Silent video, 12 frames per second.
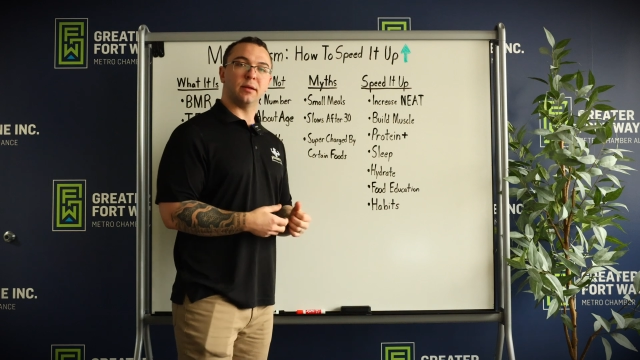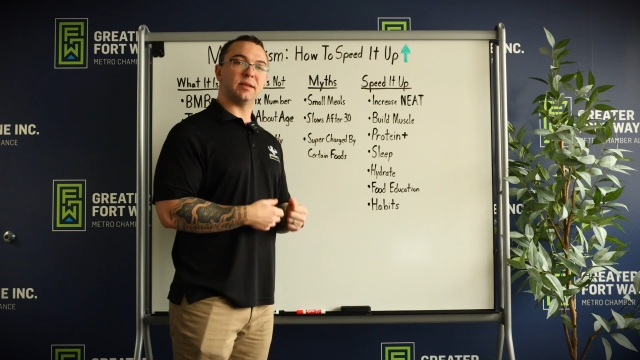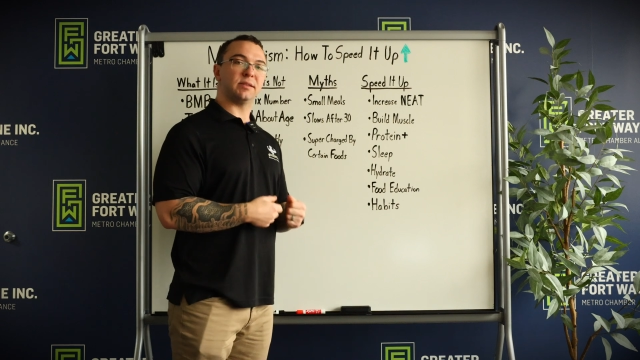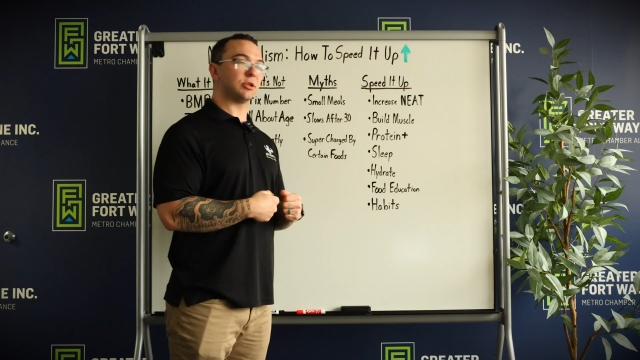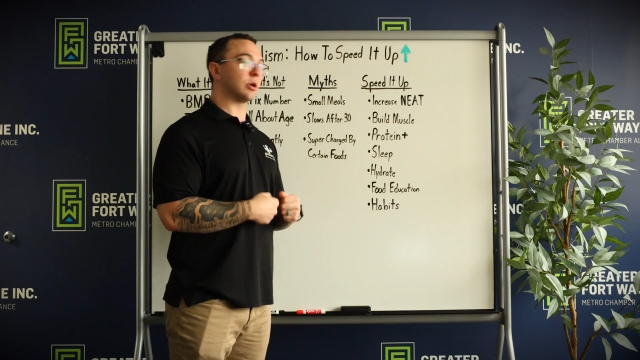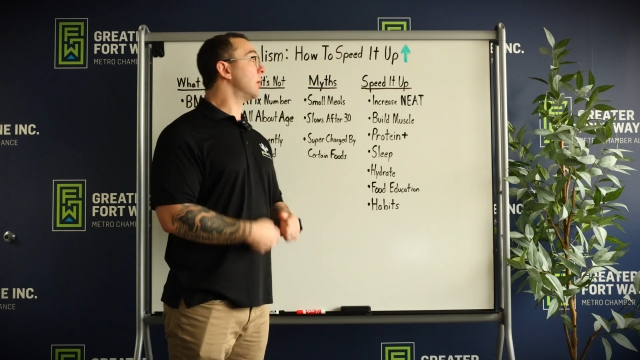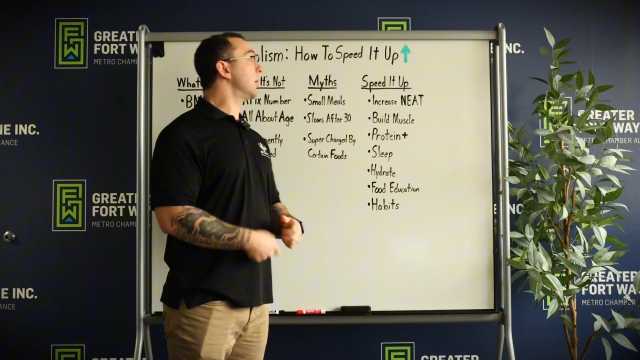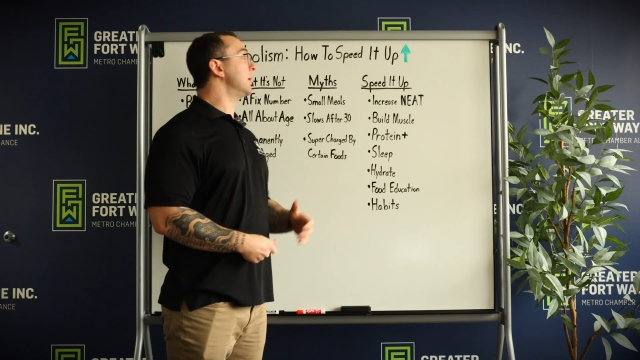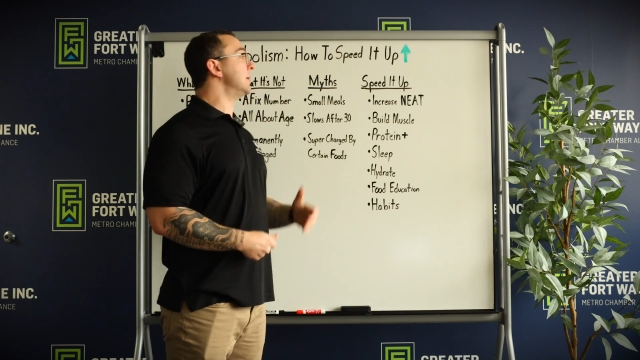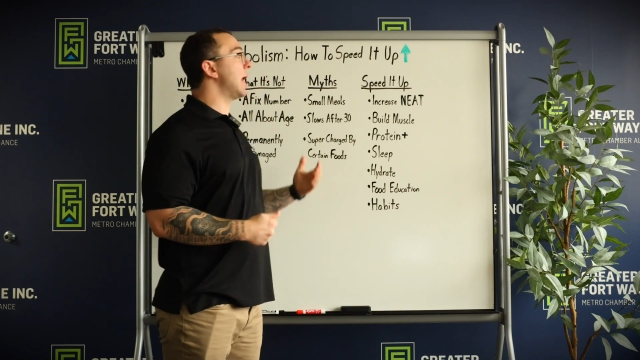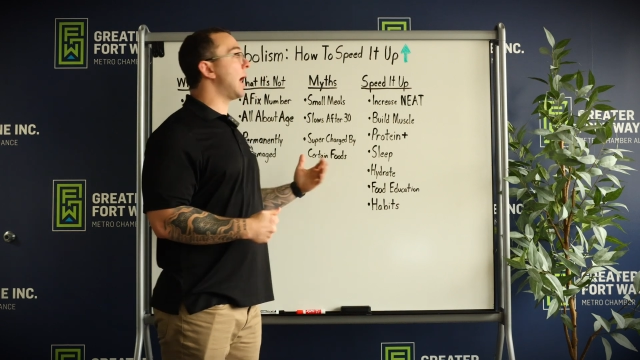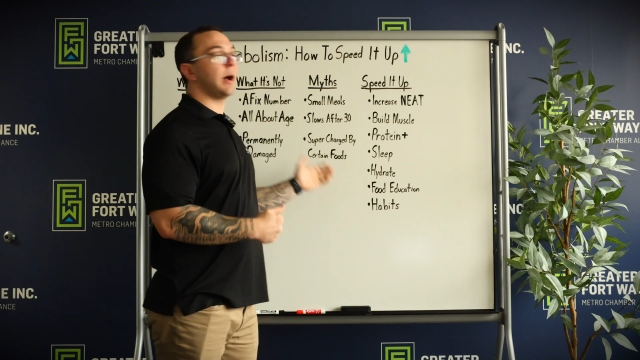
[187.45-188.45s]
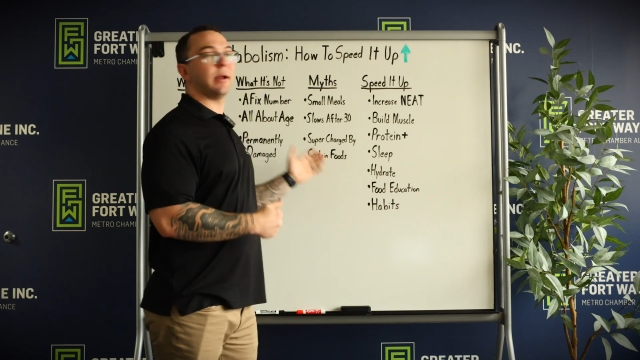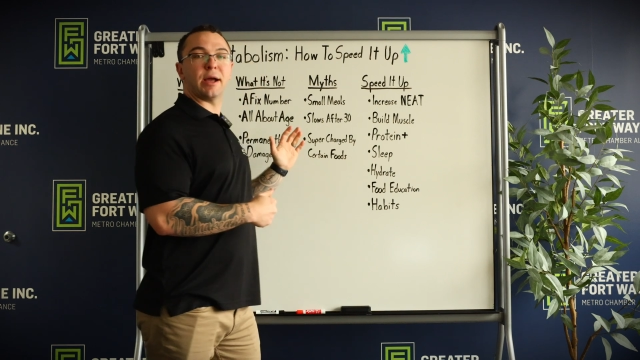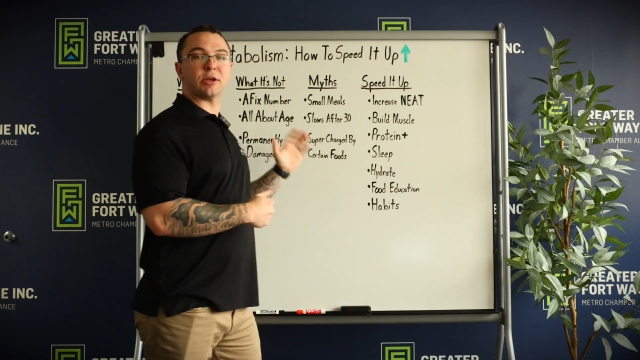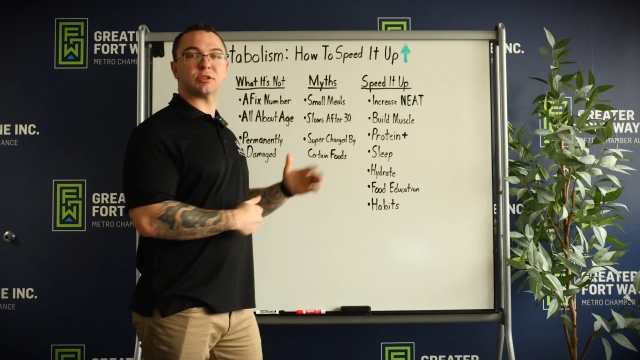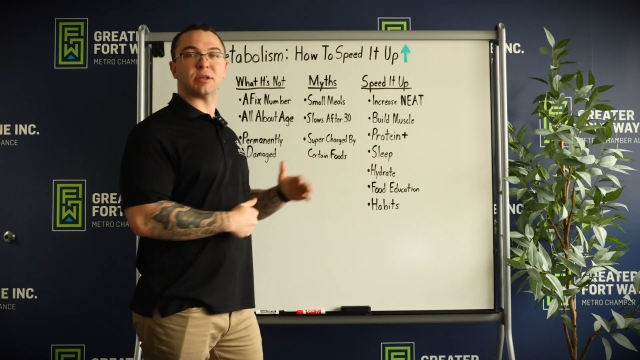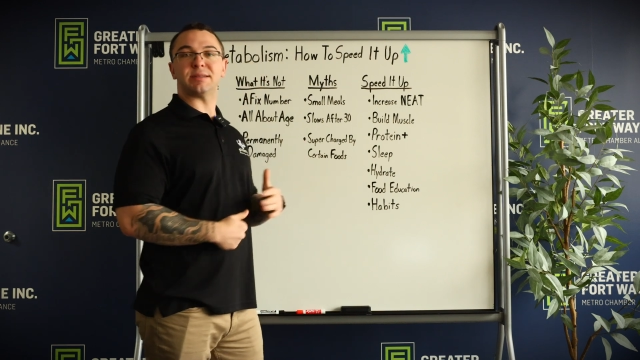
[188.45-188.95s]
This is your
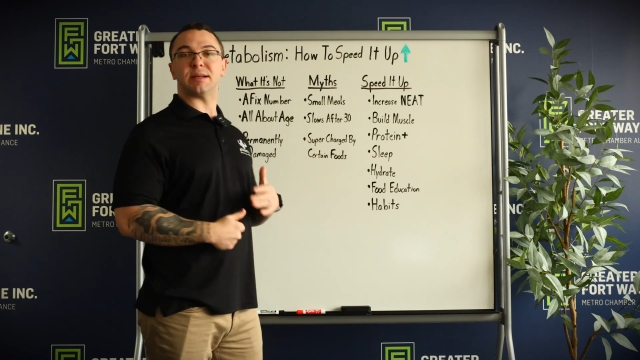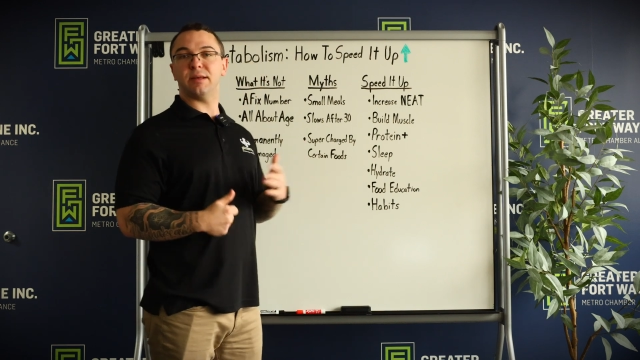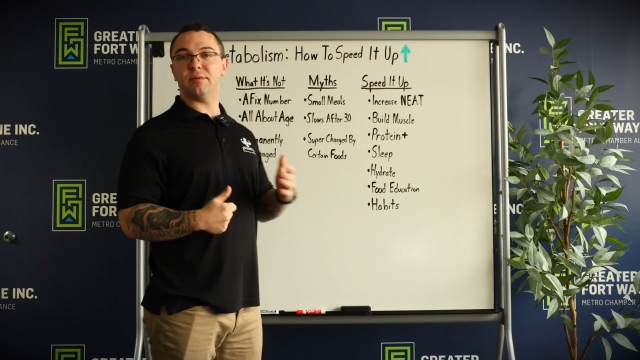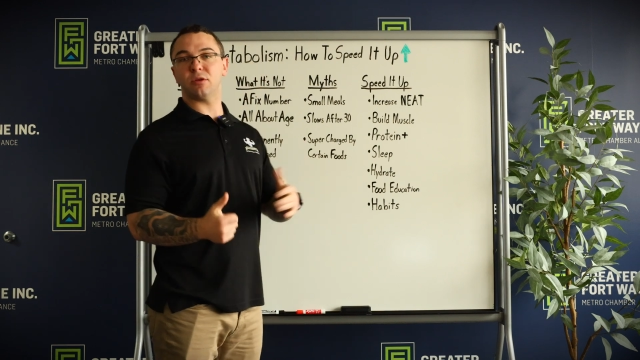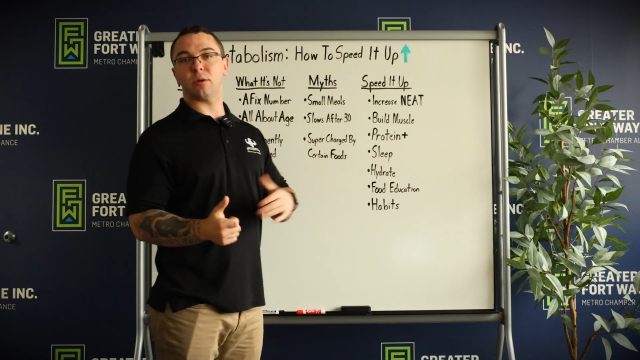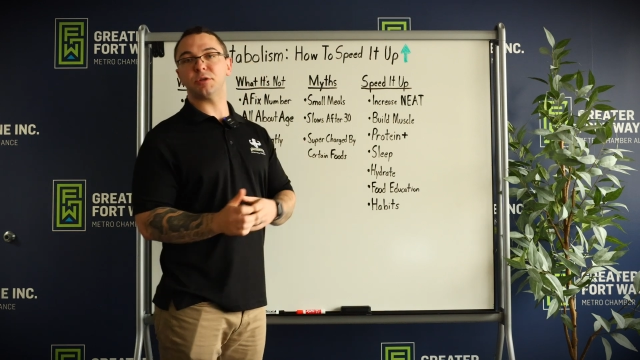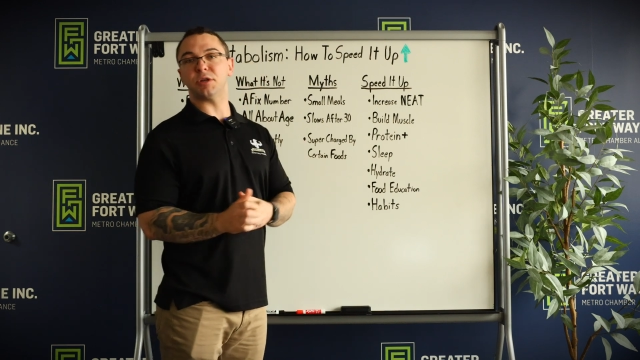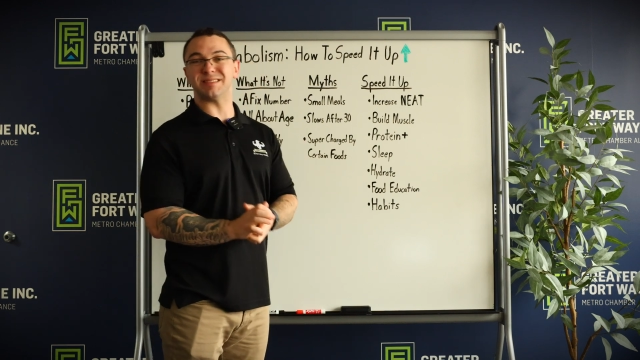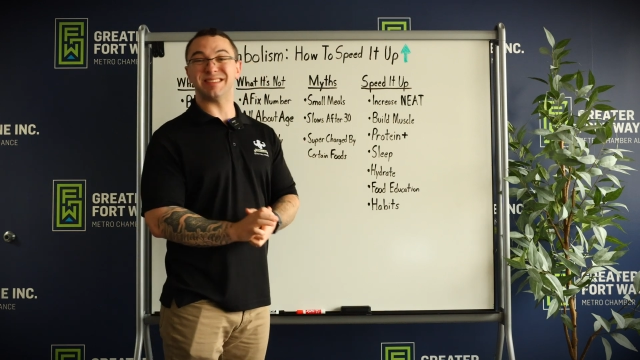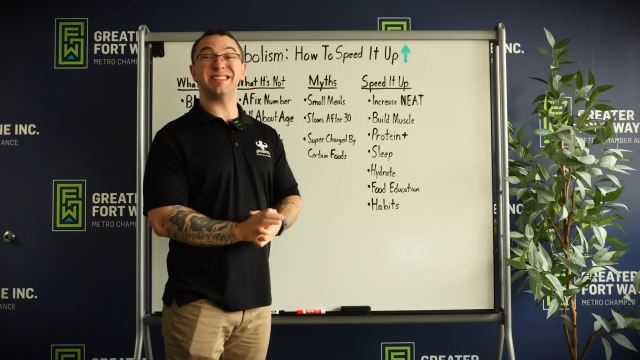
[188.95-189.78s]
non-exercise activity thermogenesis.